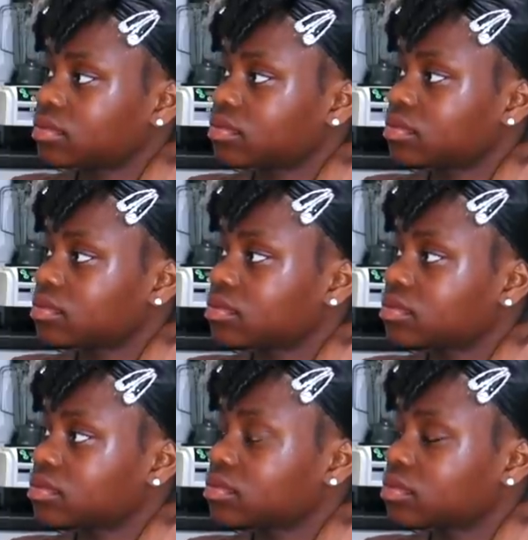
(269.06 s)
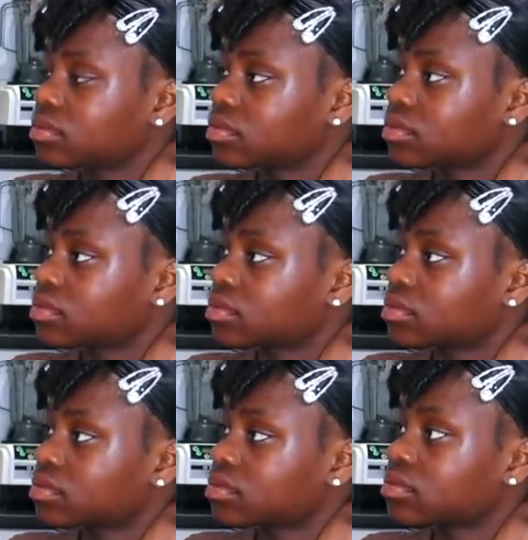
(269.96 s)

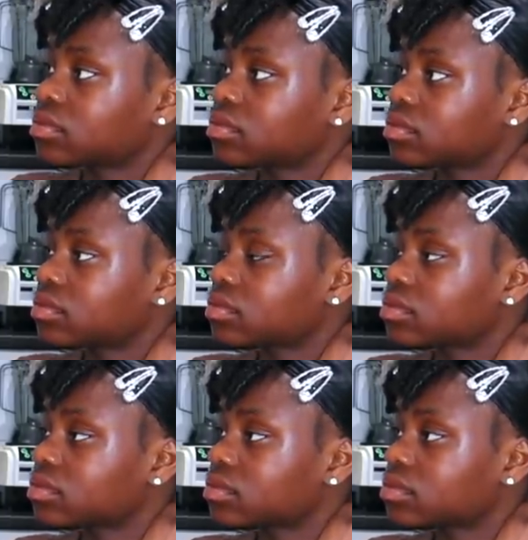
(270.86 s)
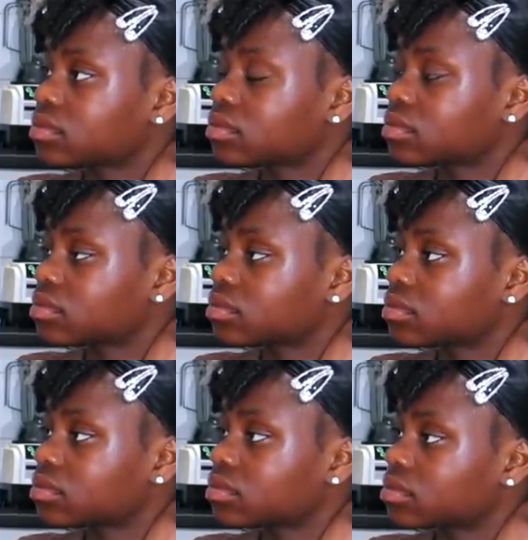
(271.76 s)

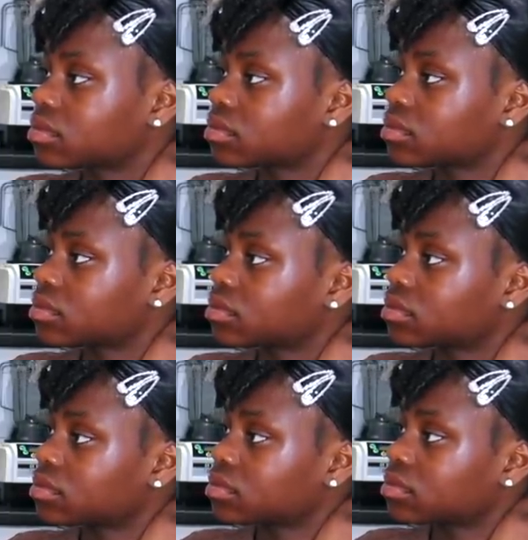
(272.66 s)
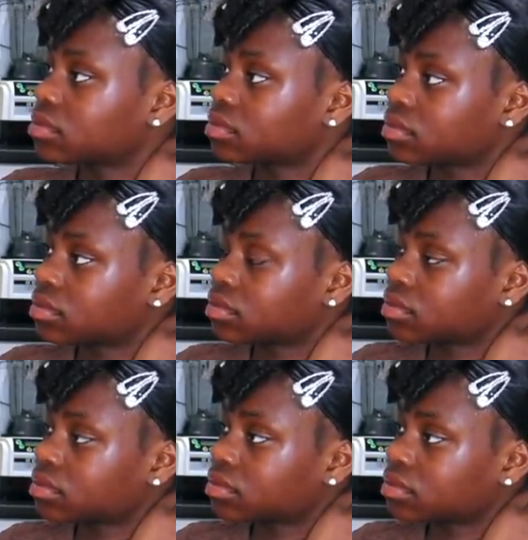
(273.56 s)

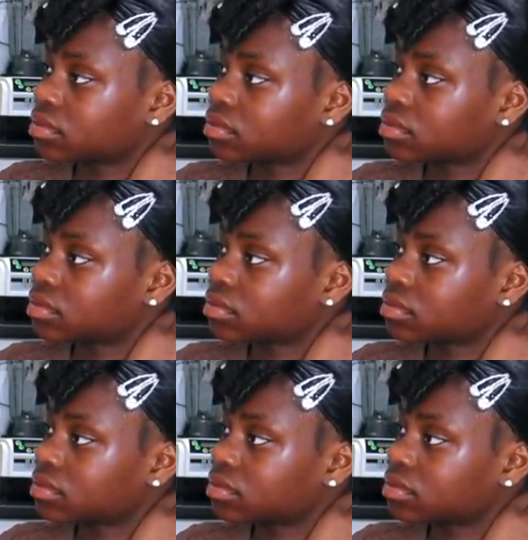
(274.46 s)
(silent)